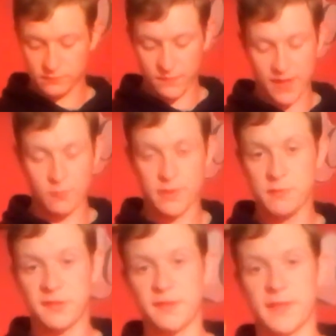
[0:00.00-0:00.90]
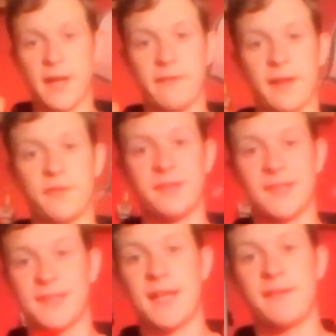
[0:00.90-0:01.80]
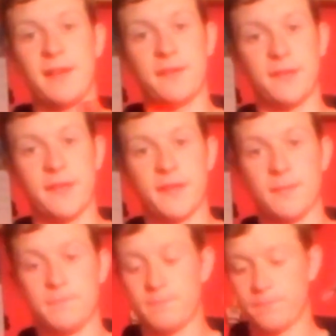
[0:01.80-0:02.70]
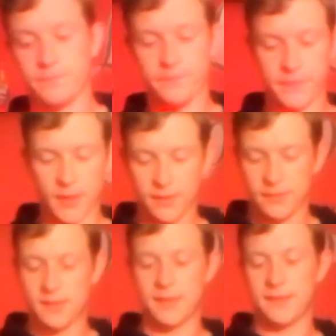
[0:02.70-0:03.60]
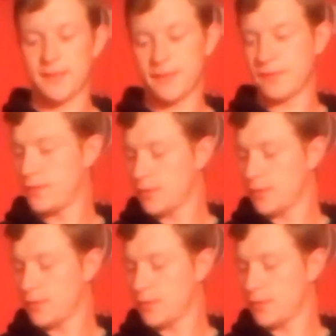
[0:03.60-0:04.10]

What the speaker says: they were using the carry handle as a carry handle at the time. Like I say,